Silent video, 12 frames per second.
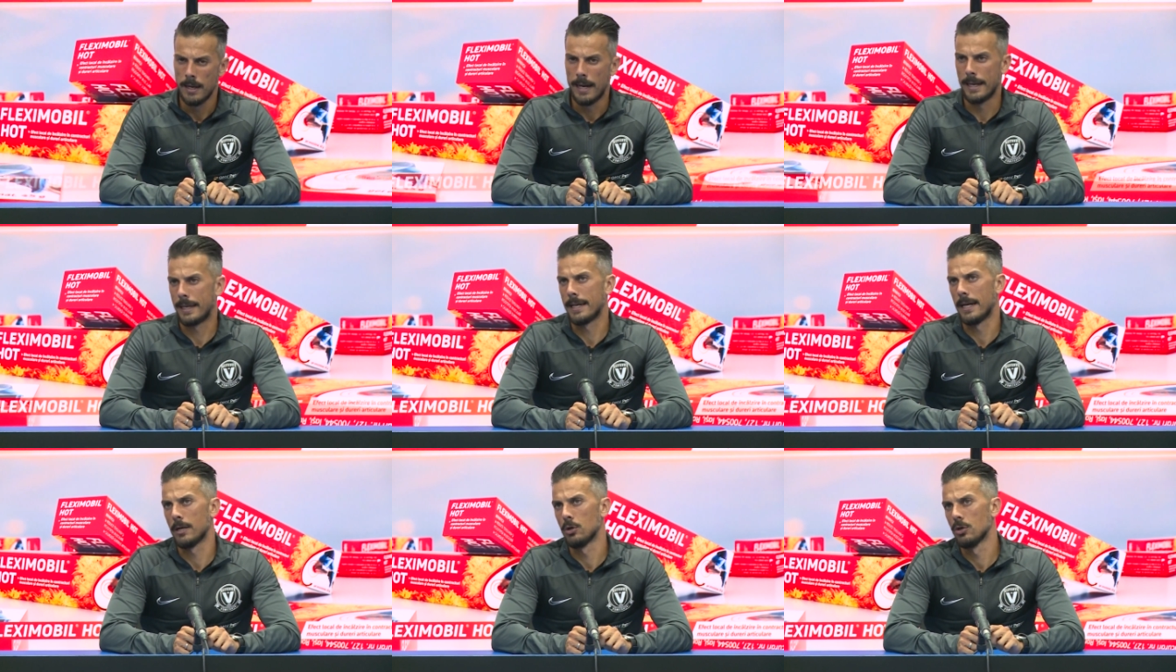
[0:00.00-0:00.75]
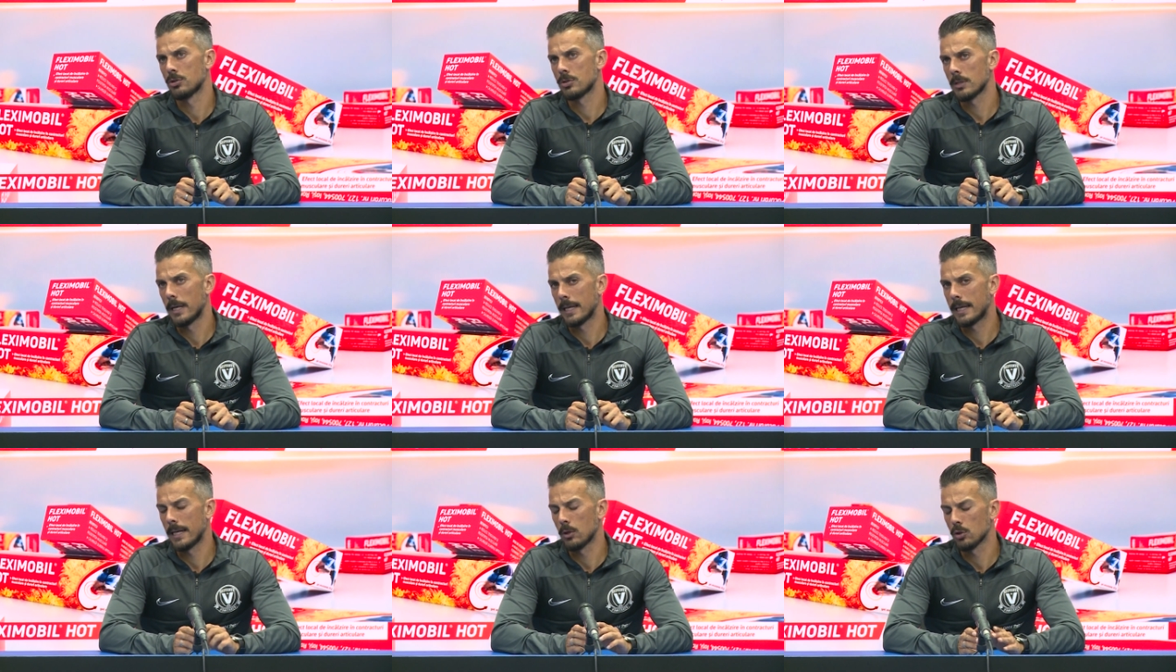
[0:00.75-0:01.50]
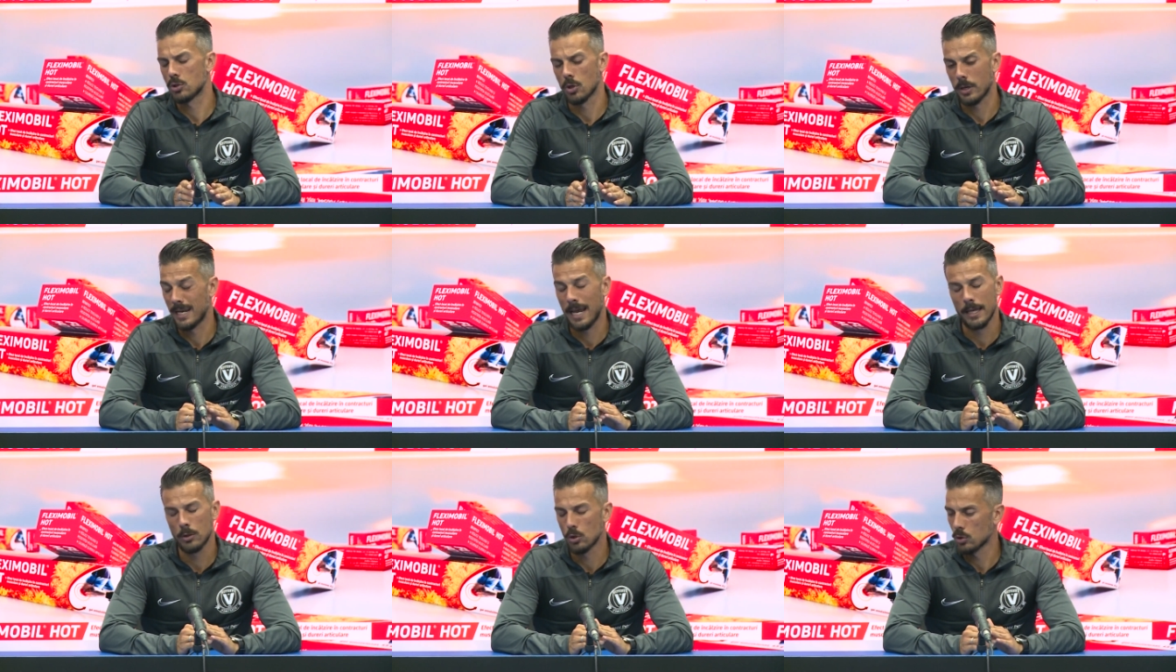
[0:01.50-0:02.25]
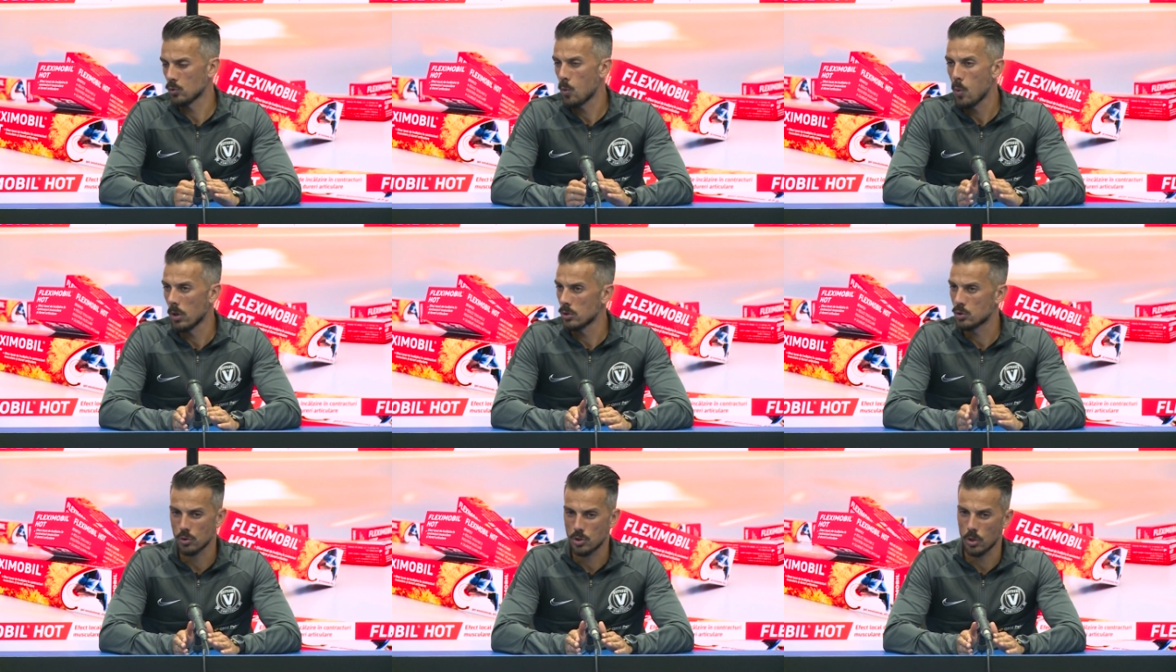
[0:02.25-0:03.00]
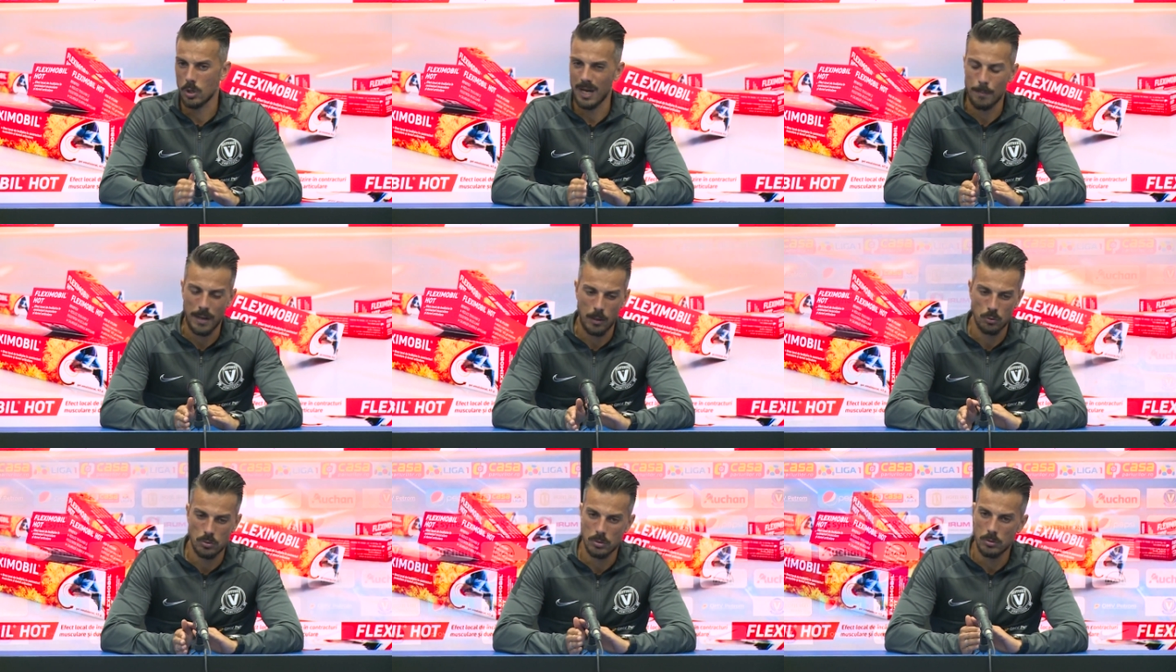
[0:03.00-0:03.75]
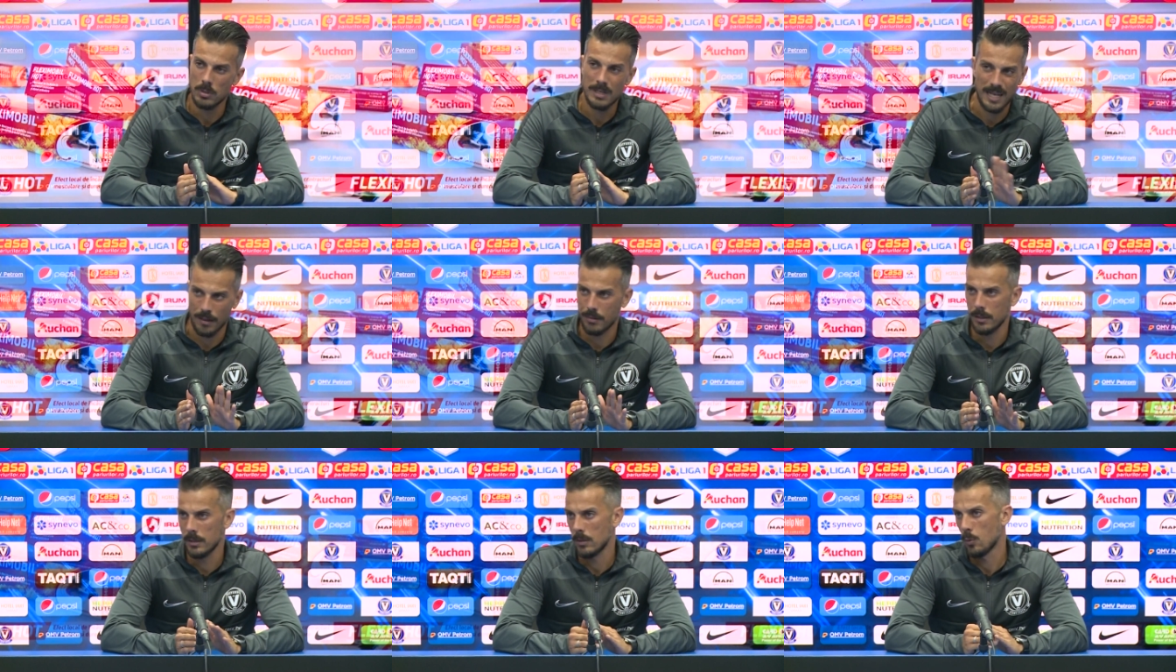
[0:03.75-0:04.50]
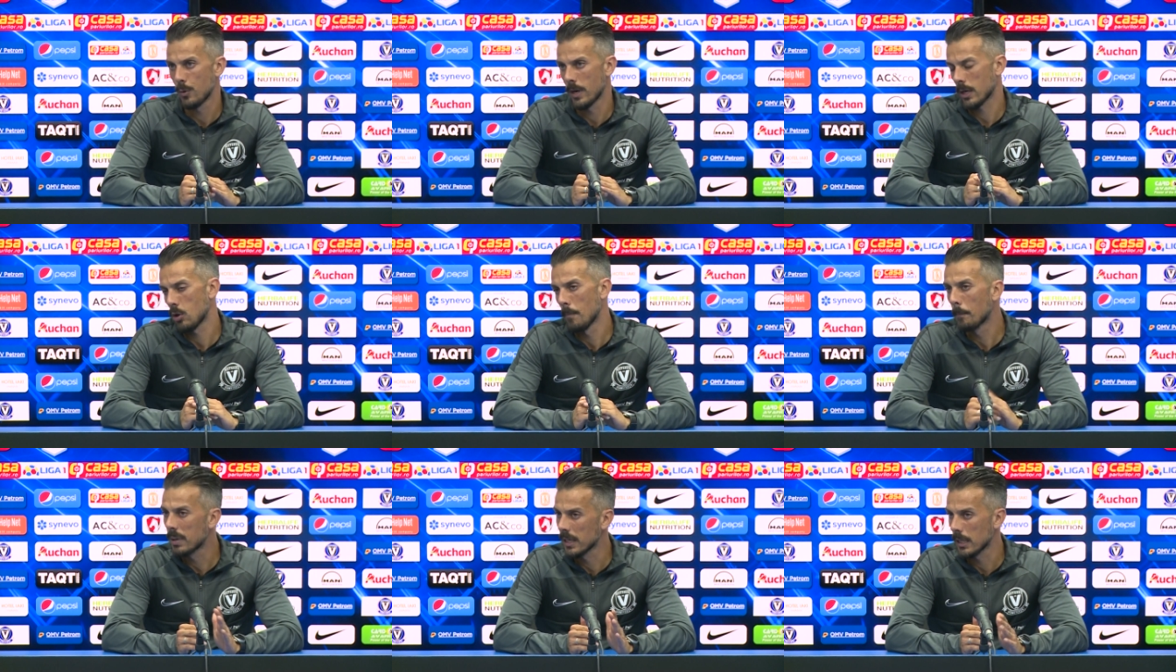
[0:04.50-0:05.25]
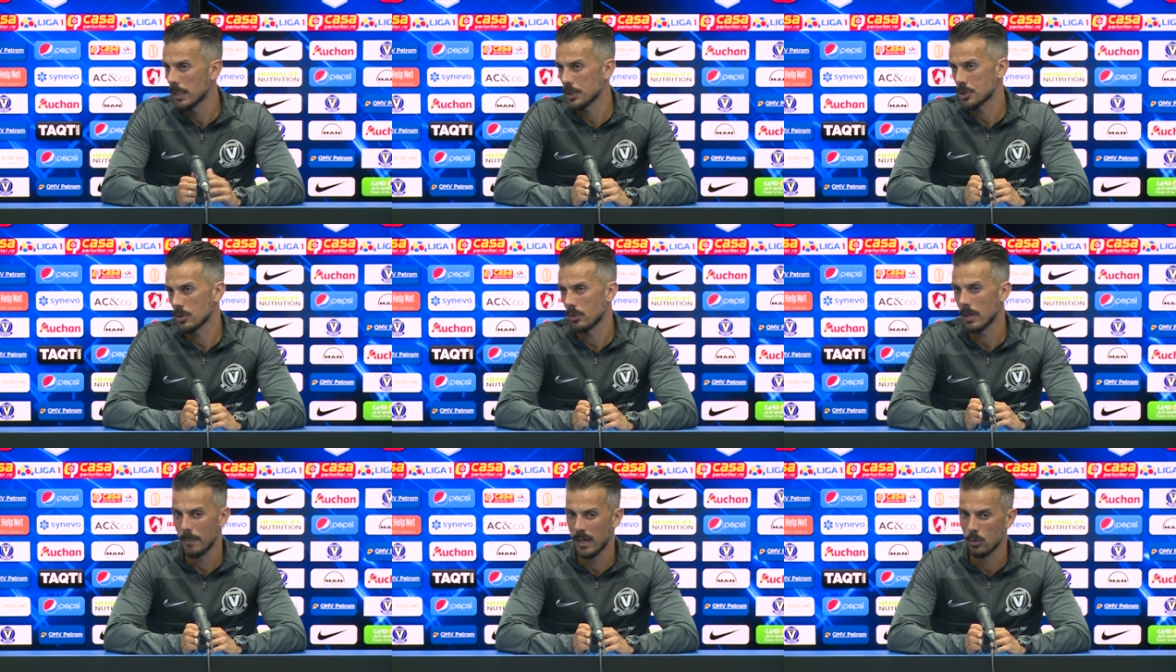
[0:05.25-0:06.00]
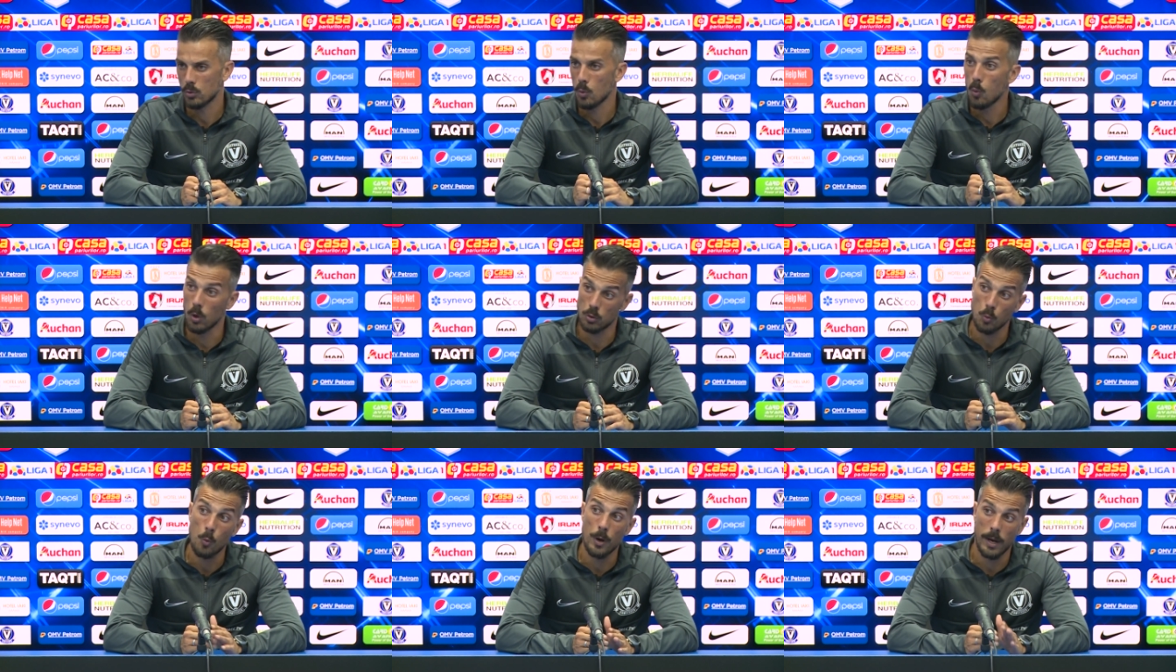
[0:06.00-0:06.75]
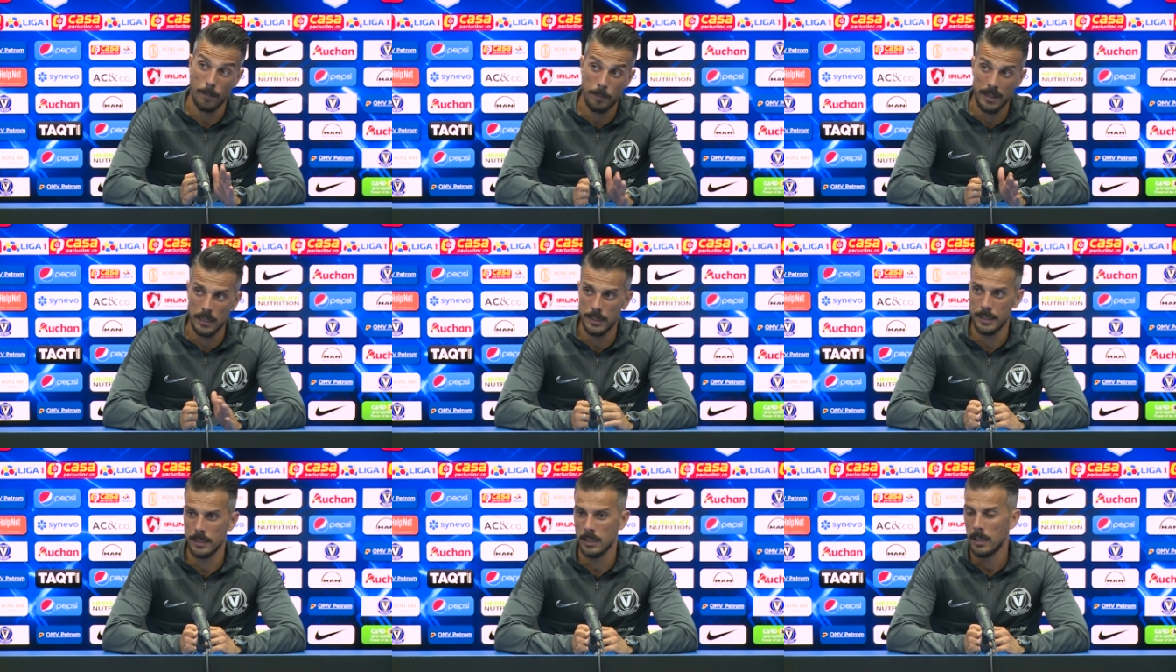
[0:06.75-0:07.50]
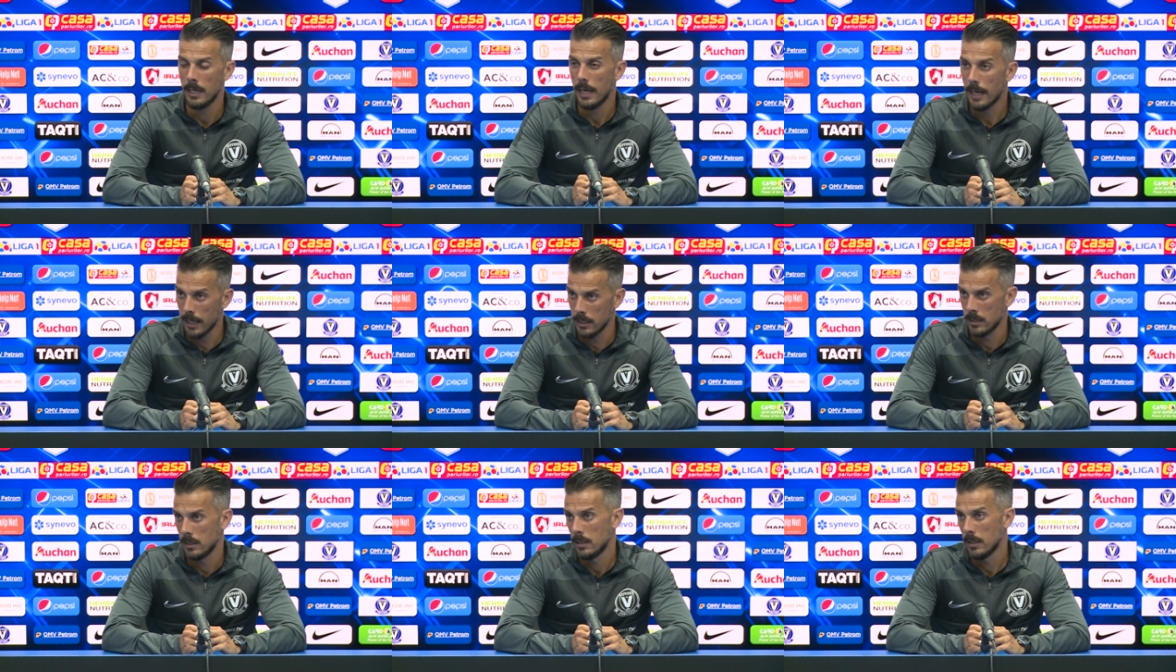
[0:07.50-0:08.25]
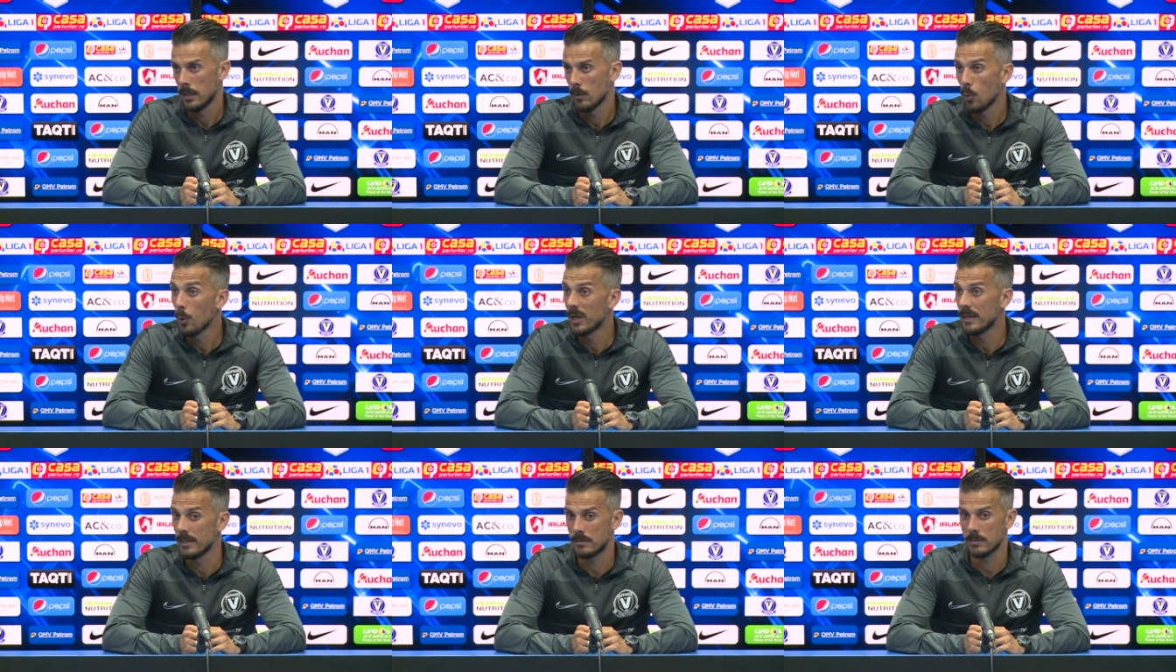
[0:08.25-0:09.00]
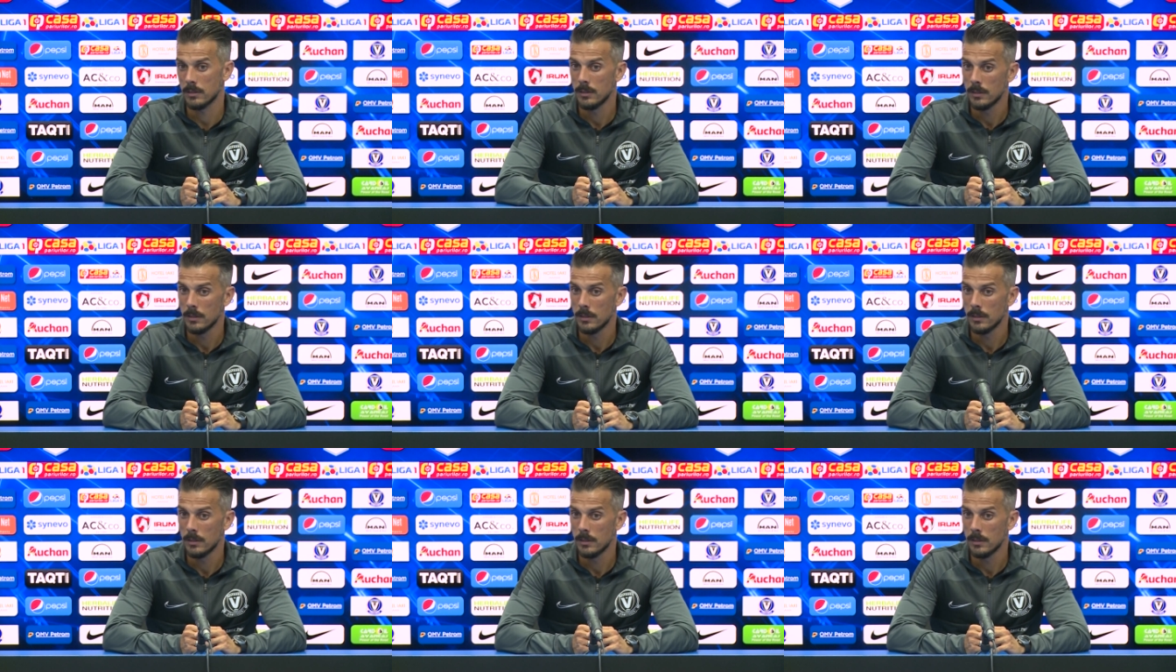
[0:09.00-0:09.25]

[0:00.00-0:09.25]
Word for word: I cannot, I cannot talk and I don't want to talk about nothing. We are completely sure about what we are building and we need